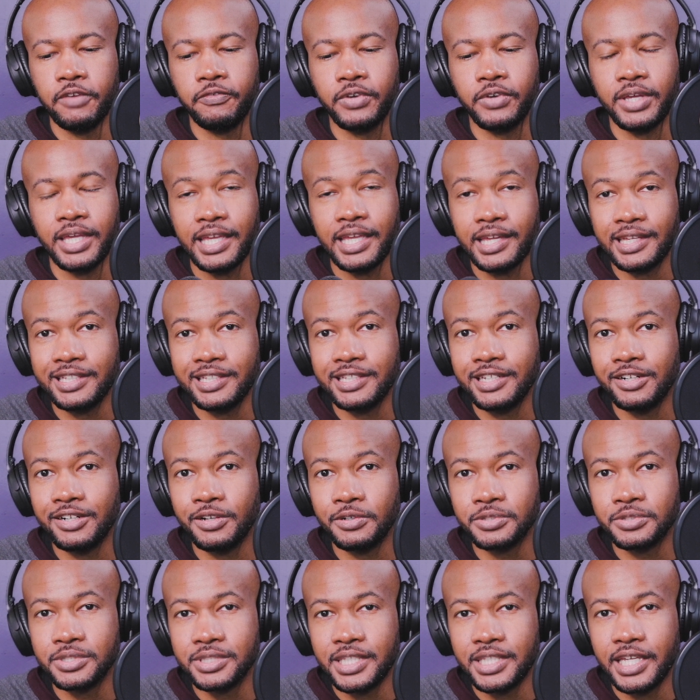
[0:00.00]
for handling
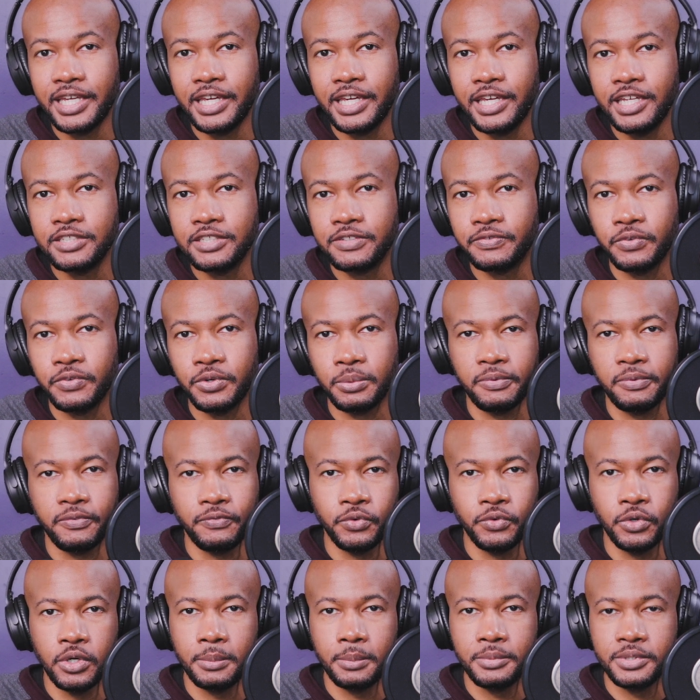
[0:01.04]
on stage for
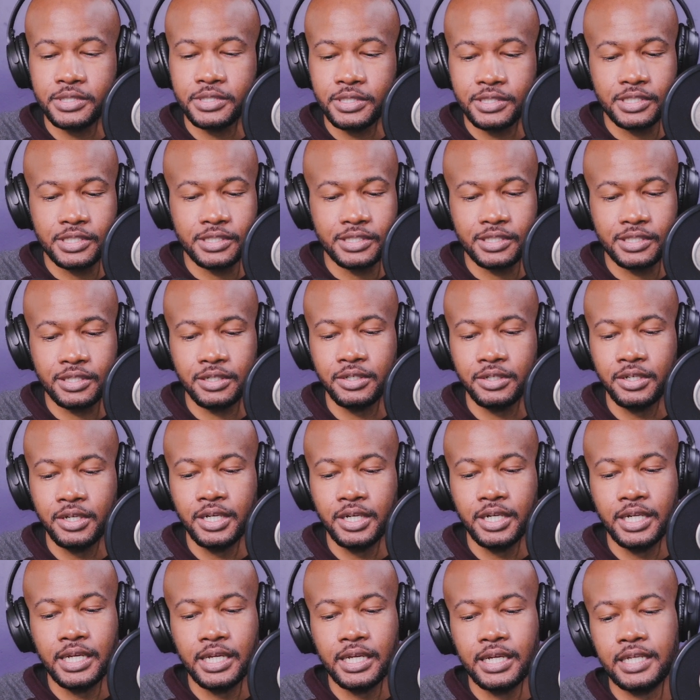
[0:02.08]
performers. This is I
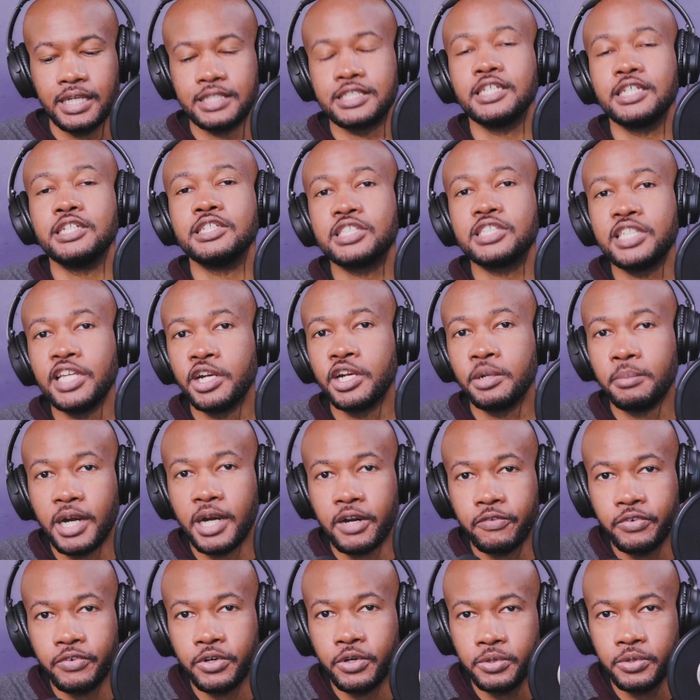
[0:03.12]
say the standard
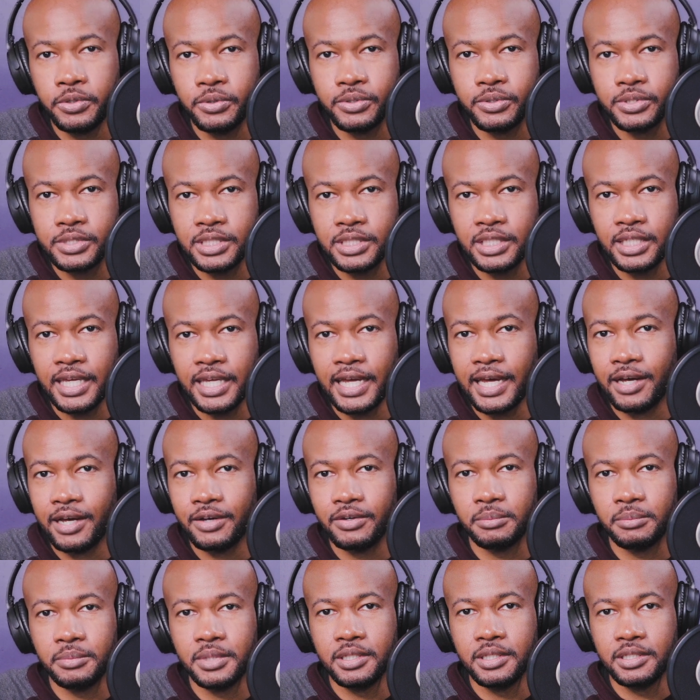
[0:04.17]
microphone you will see
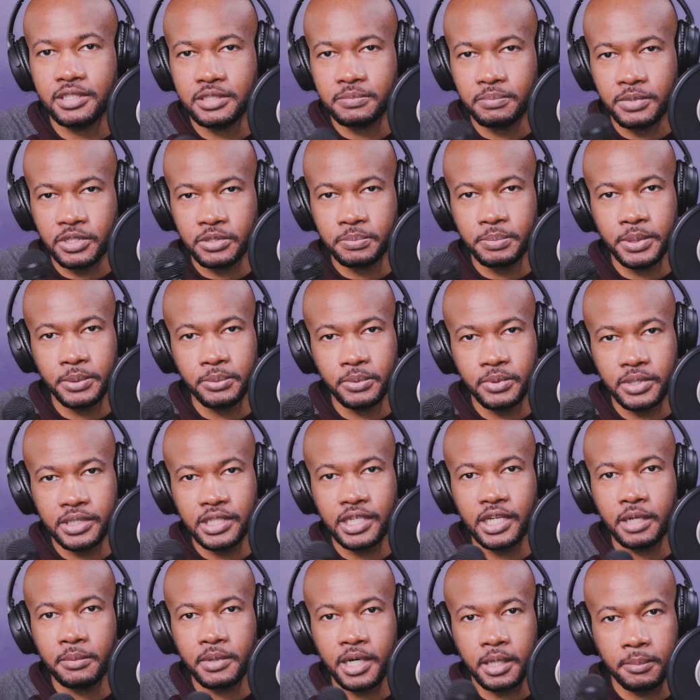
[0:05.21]
out. I mean, just most people when they
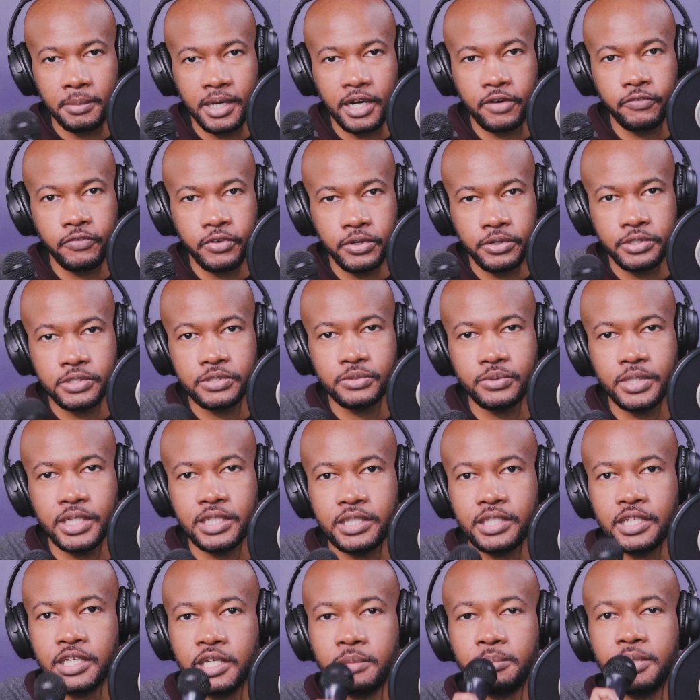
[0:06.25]
think about a microphone, this is what they
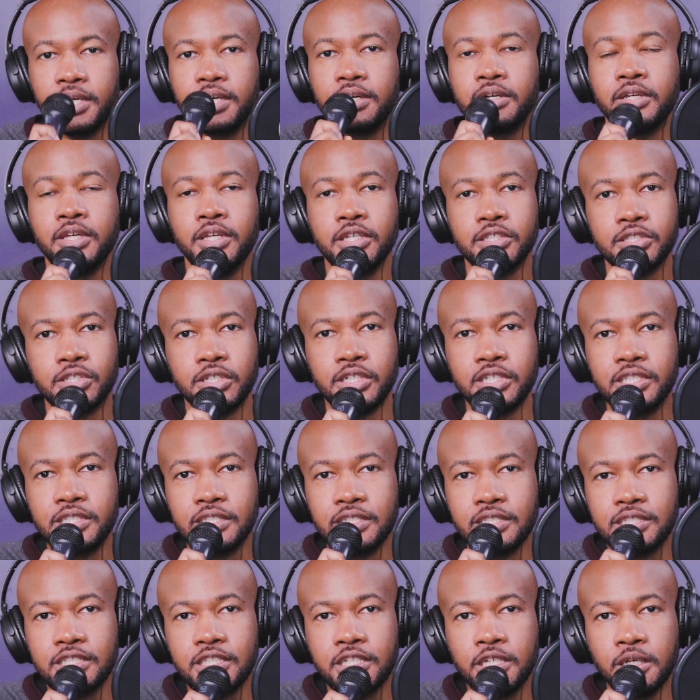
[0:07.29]
think about. So this
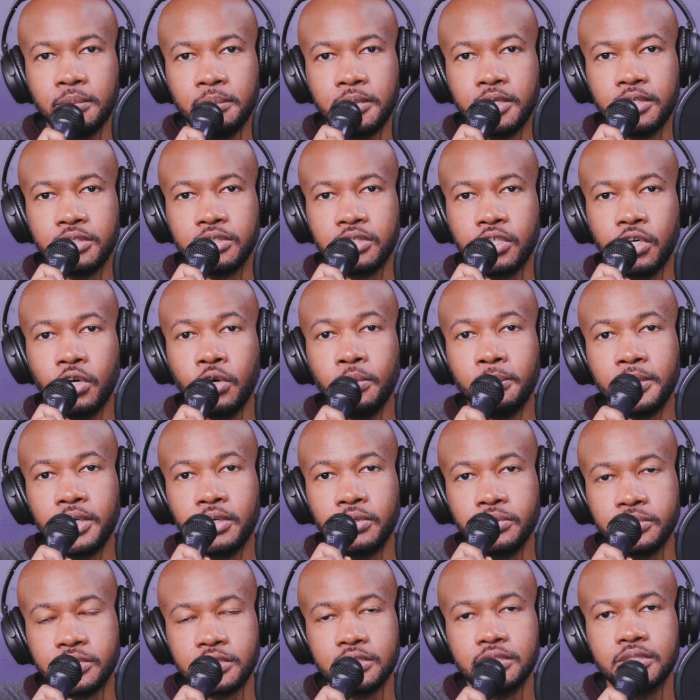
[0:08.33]
is the
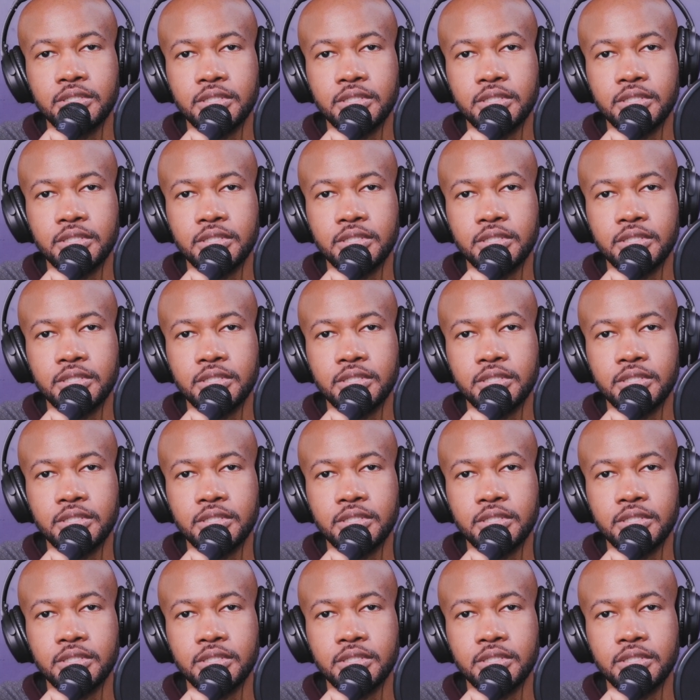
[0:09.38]
Cobalt